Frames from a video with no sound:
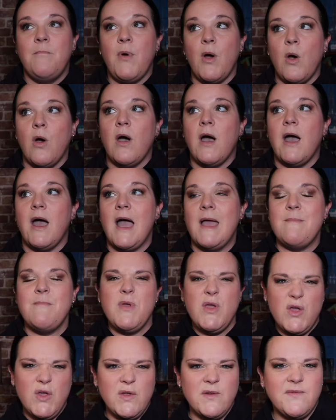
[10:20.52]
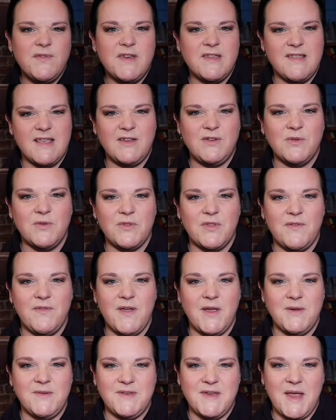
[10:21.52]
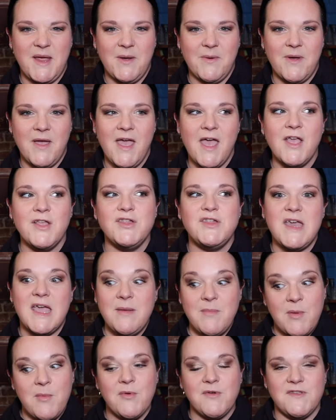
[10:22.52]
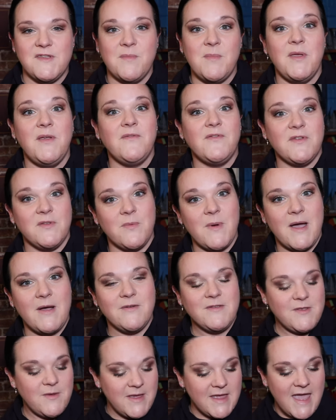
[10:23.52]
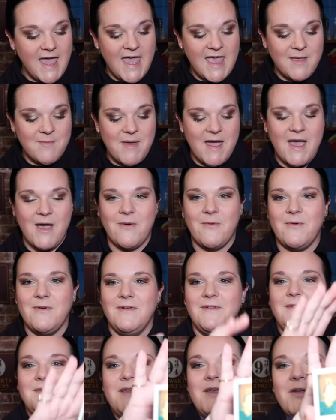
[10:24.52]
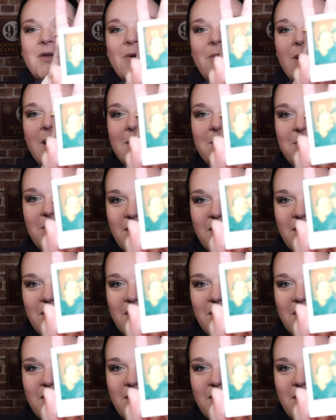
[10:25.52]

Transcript: but I moved as I took the photo and Jamie must have moved as well. So it came out quite